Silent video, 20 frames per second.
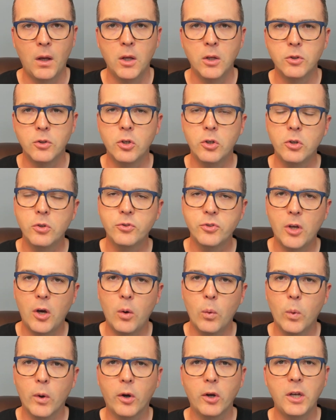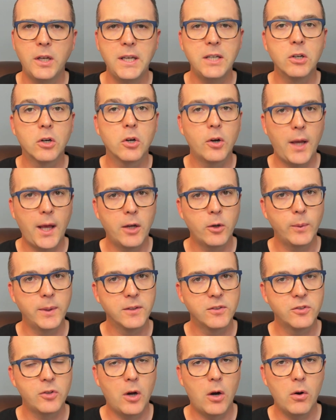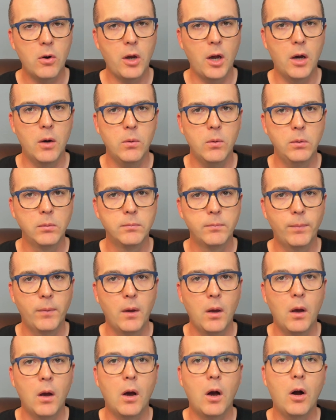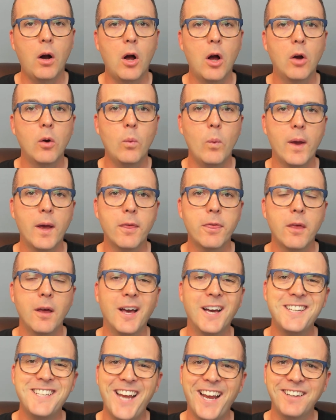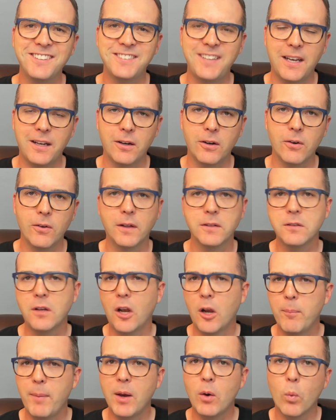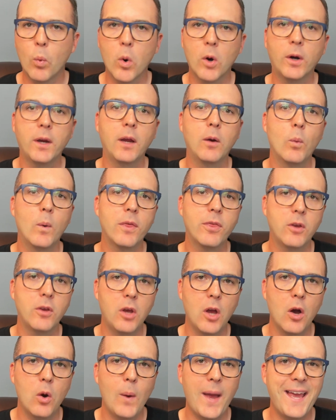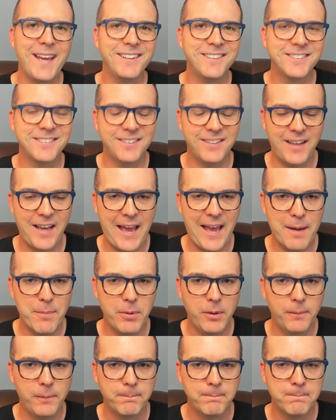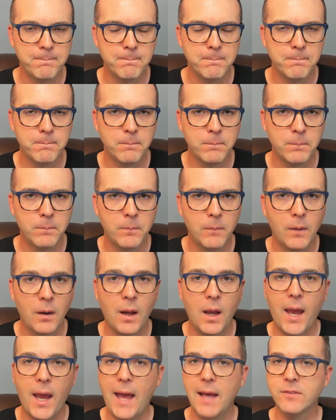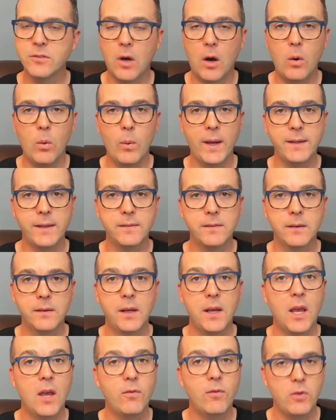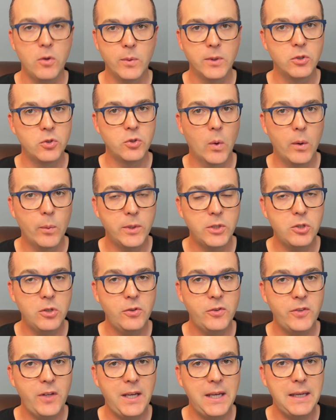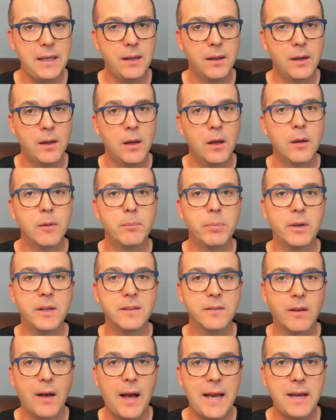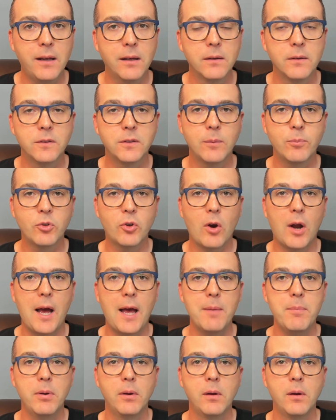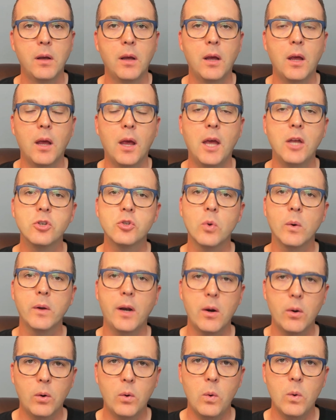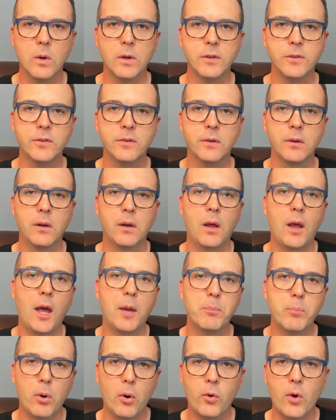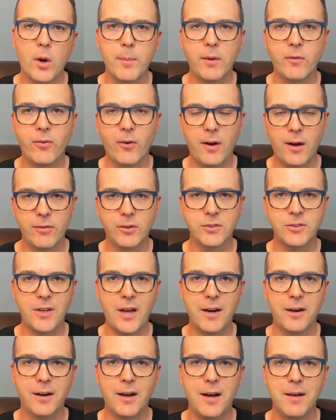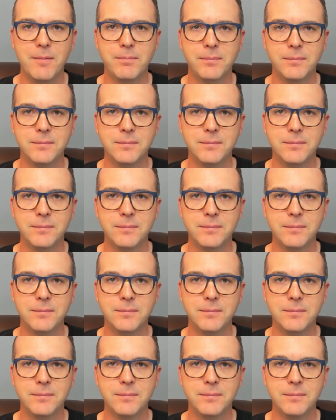To do so, we're going to need to learn how to install Go, along with a text editor that's going to make working with Go a snap. As always, if you enjoy what you see, please like, subscribe, and join our course at programmingforlovers.com.